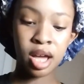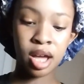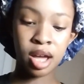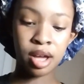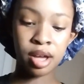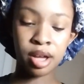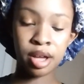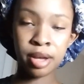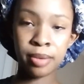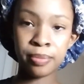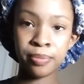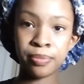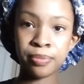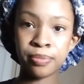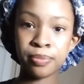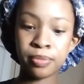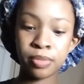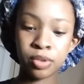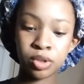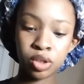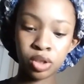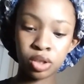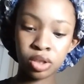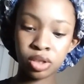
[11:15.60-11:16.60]
um
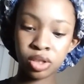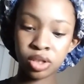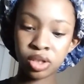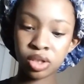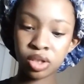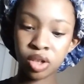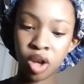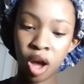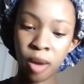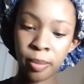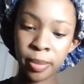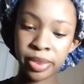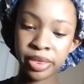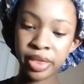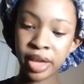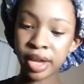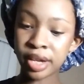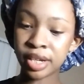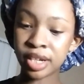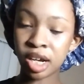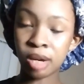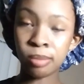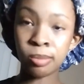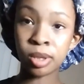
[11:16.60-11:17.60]
just comment
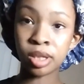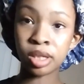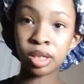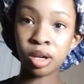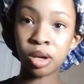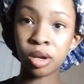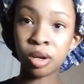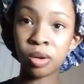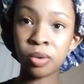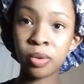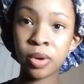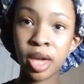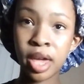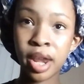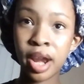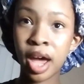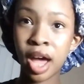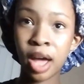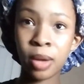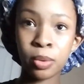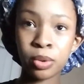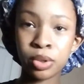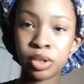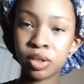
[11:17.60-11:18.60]
that down below and
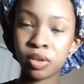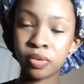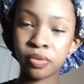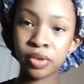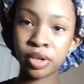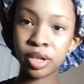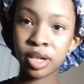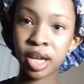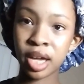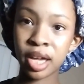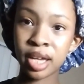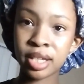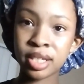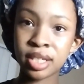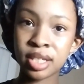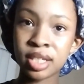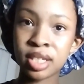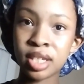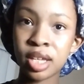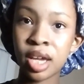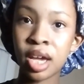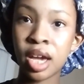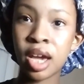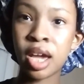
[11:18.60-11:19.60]
I will do it for you guys.